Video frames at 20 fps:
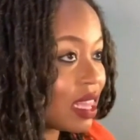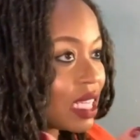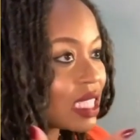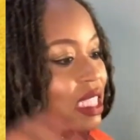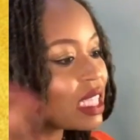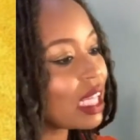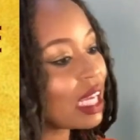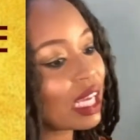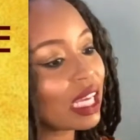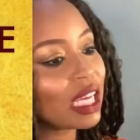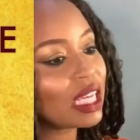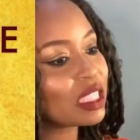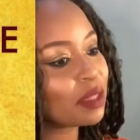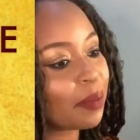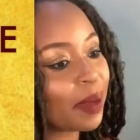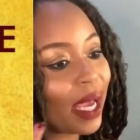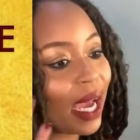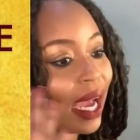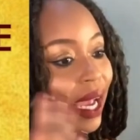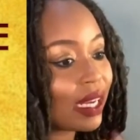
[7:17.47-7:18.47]
this thing is
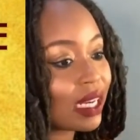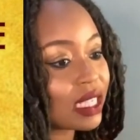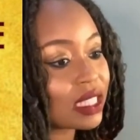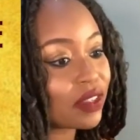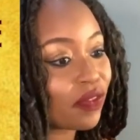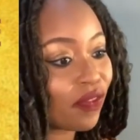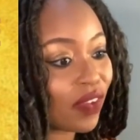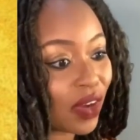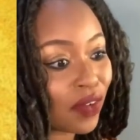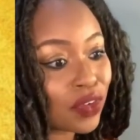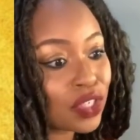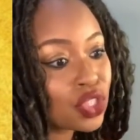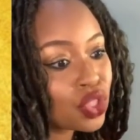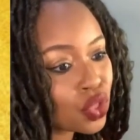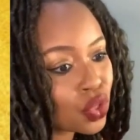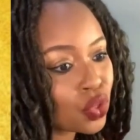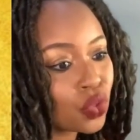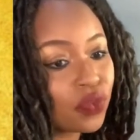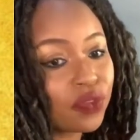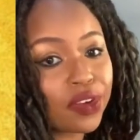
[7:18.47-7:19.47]
behind us very
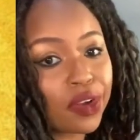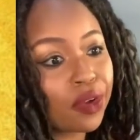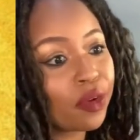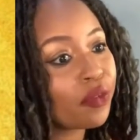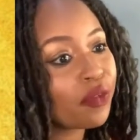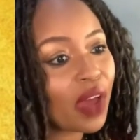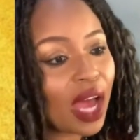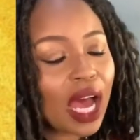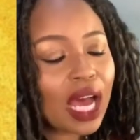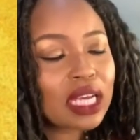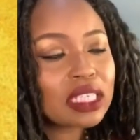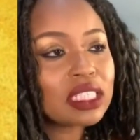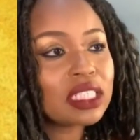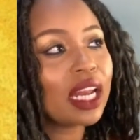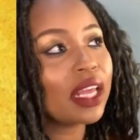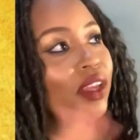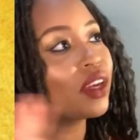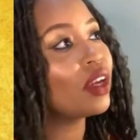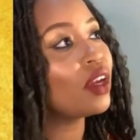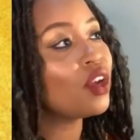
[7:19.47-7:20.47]
soon, very fast.
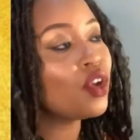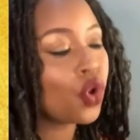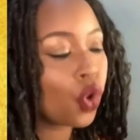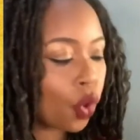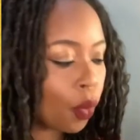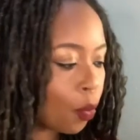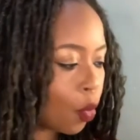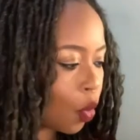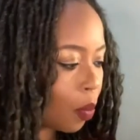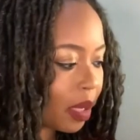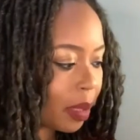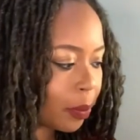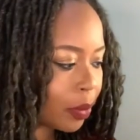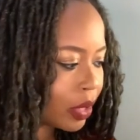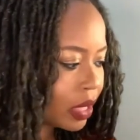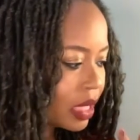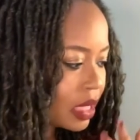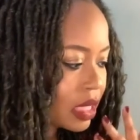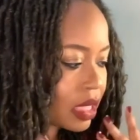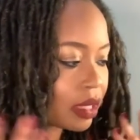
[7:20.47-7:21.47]
Like, no more
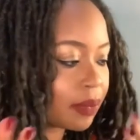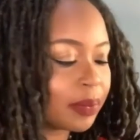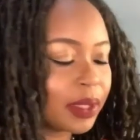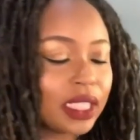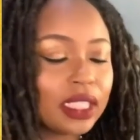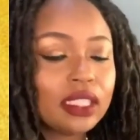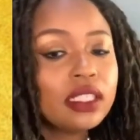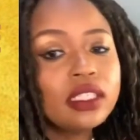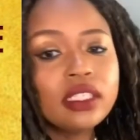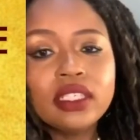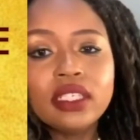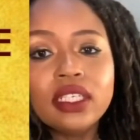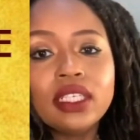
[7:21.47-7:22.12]
people need to be